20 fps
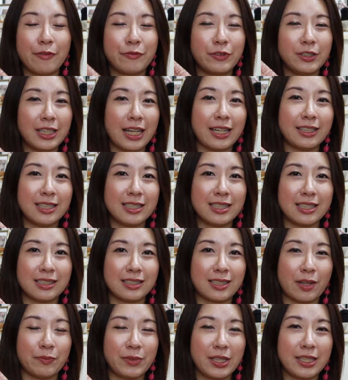I feel like this is
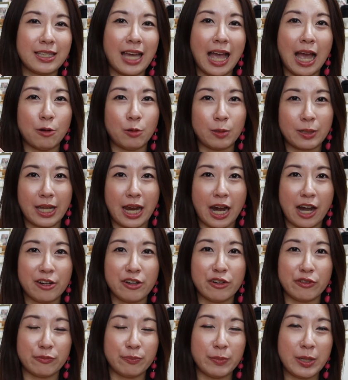something that I will
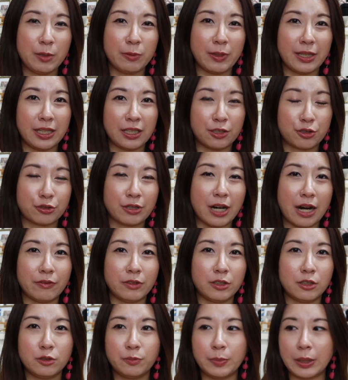carry with me when I
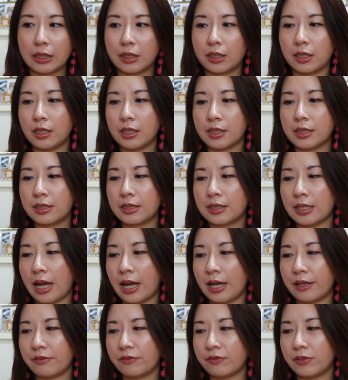travel because
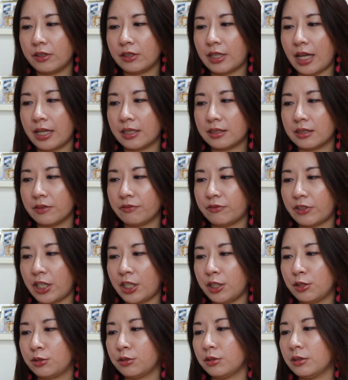I feel like it's a
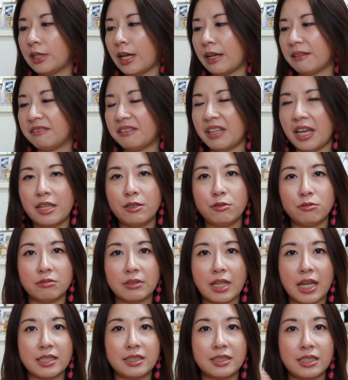very good like day to
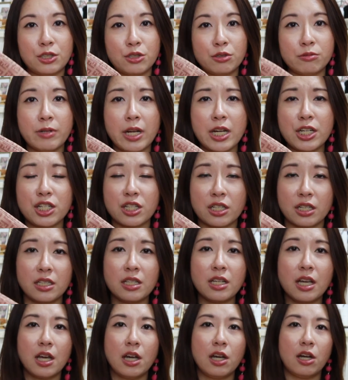night
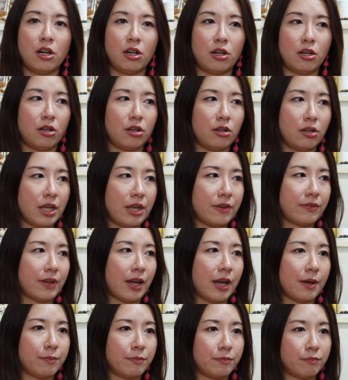situation or if
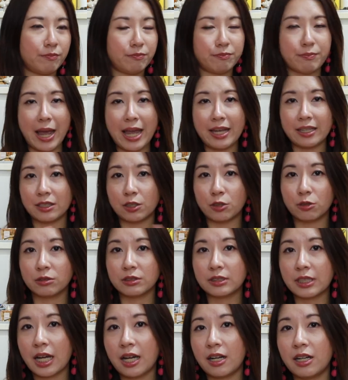I'm back in the
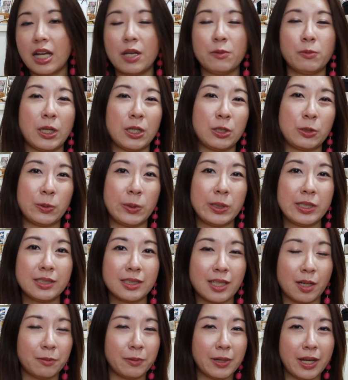hotel and we are going
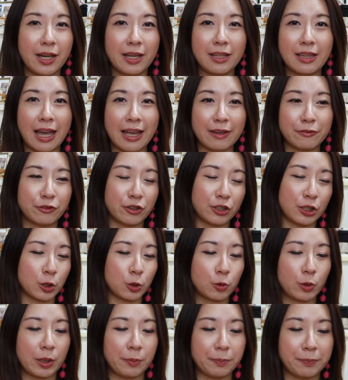somewhere like for a
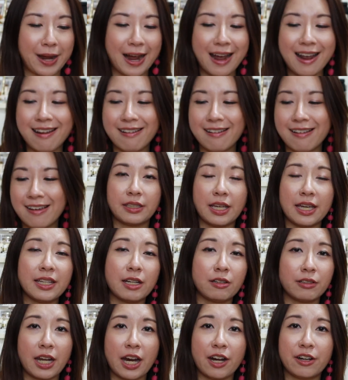quick bite then
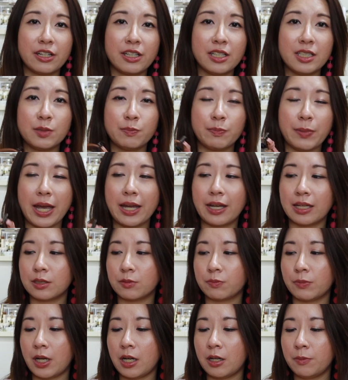I'll carry this bag
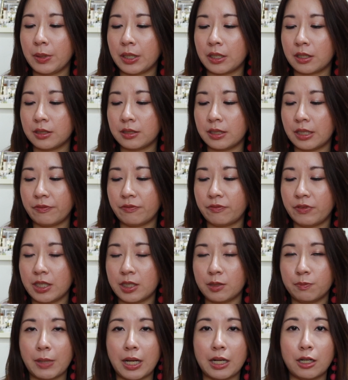as well because it
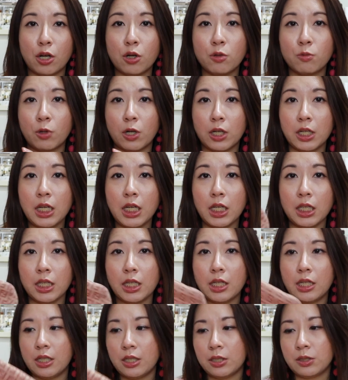fits my long wallet
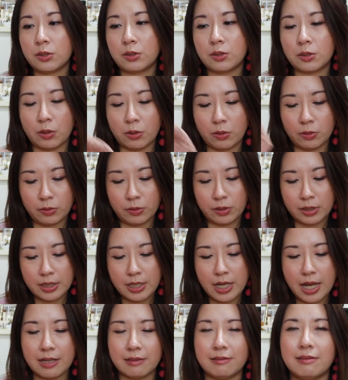so
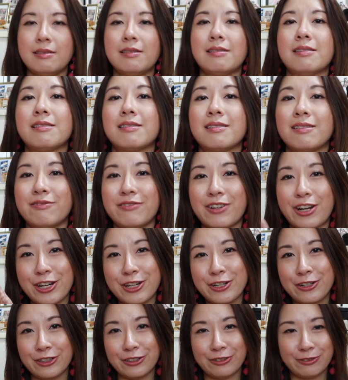yes this is a
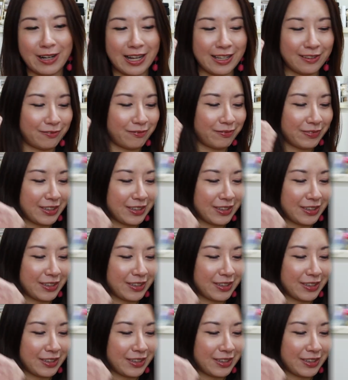very good one